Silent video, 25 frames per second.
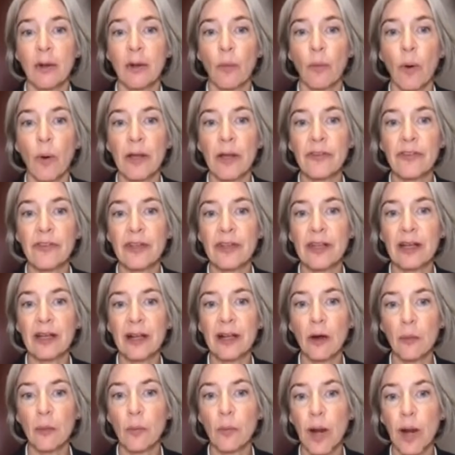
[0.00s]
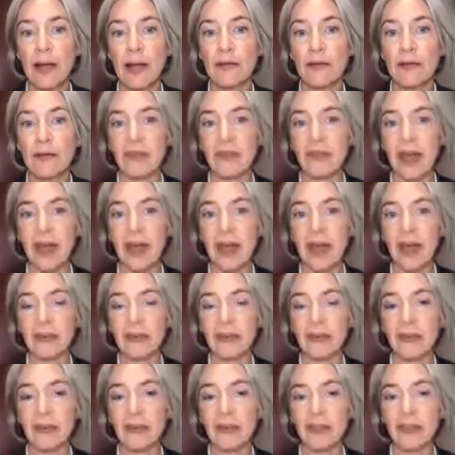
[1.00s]
Once it arrives at that
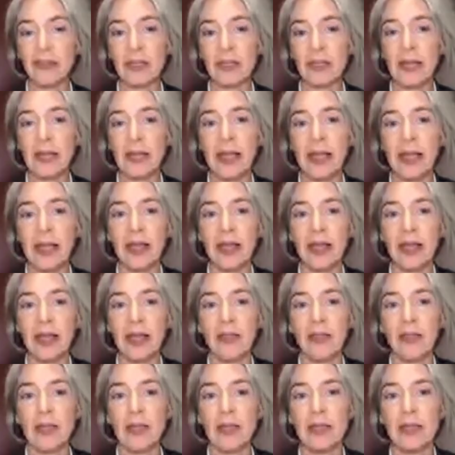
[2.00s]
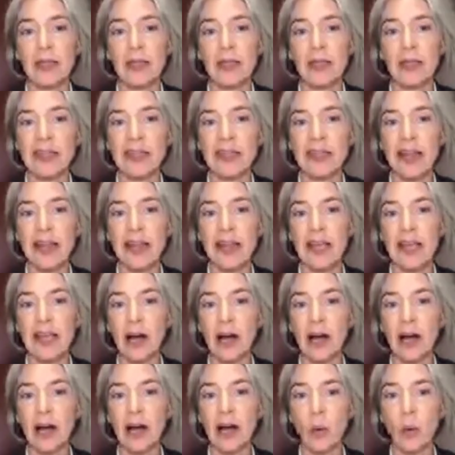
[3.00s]
position, the DNA
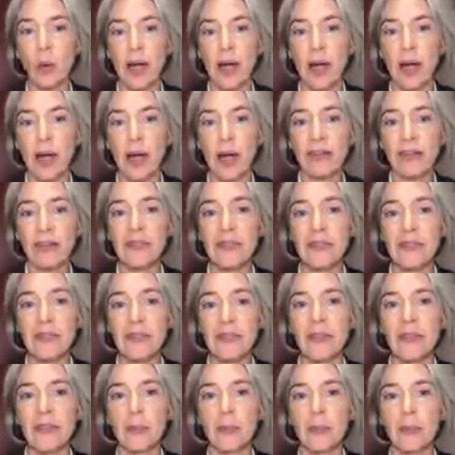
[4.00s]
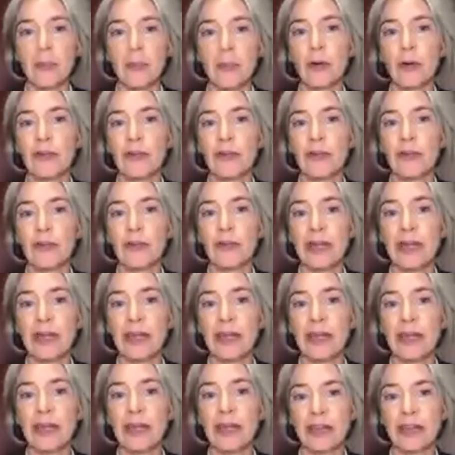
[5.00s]
unwinds, the protein
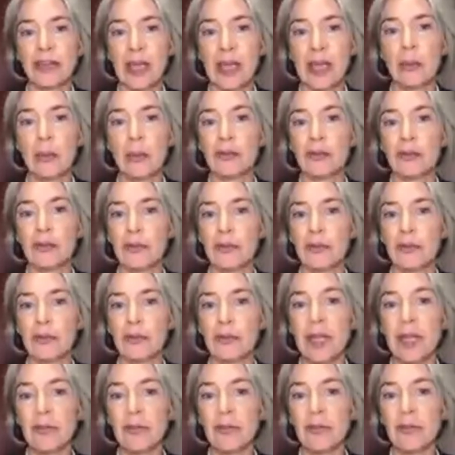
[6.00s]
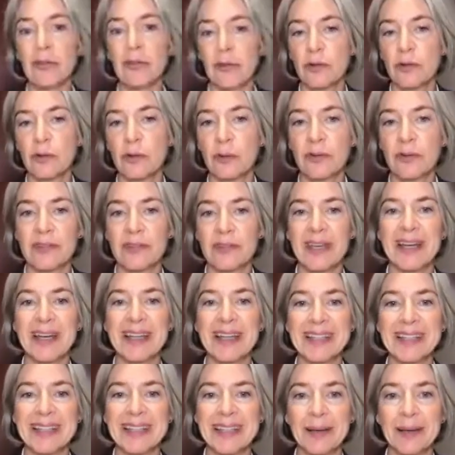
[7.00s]
is able to introduce
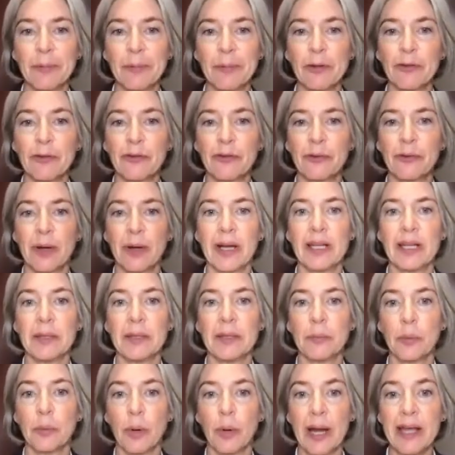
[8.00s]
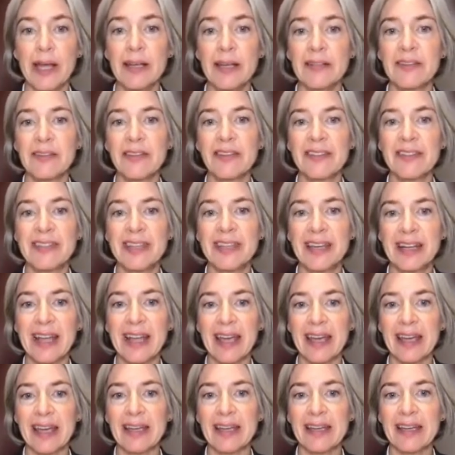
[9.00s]
a double-stranded break to the
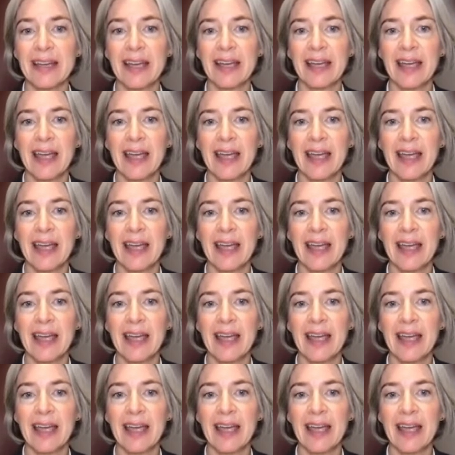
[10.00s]
DNA,